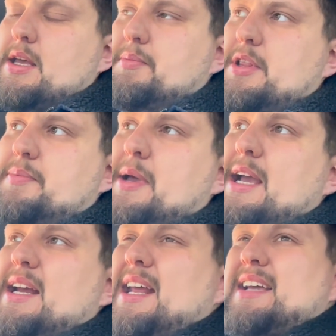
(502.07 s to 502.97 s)
But the pan
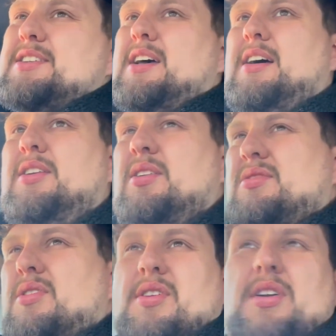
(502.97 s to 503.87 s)
connector looks
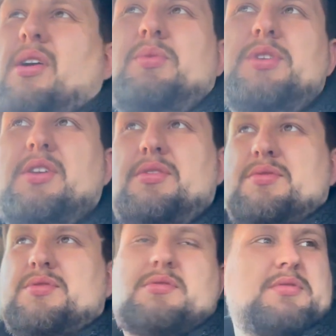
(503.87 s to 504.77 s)
like an old
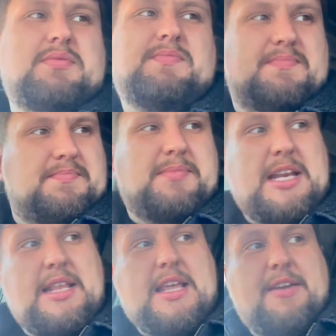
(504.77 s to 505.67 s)
used, been
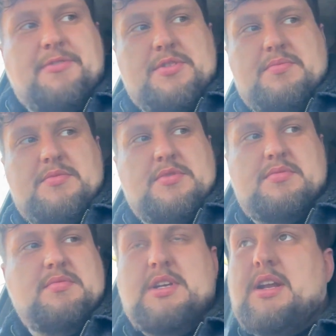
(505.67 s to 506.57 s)
in there for
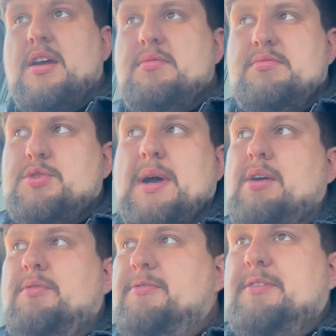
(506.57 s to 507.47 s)

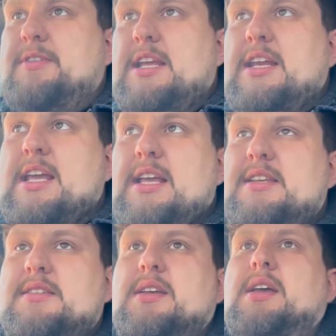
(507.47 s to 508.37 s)
12, 15
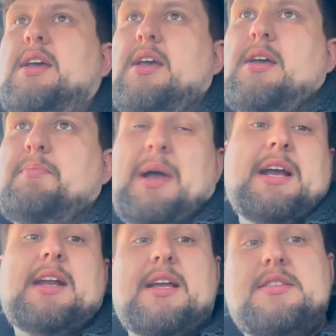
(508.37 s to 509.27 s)
years. Pan
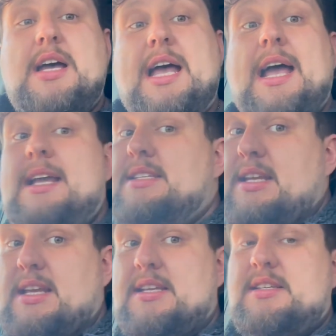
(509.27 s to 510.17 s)
connector, 18
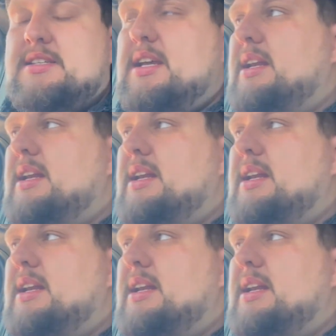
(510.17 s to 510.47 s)
years he said,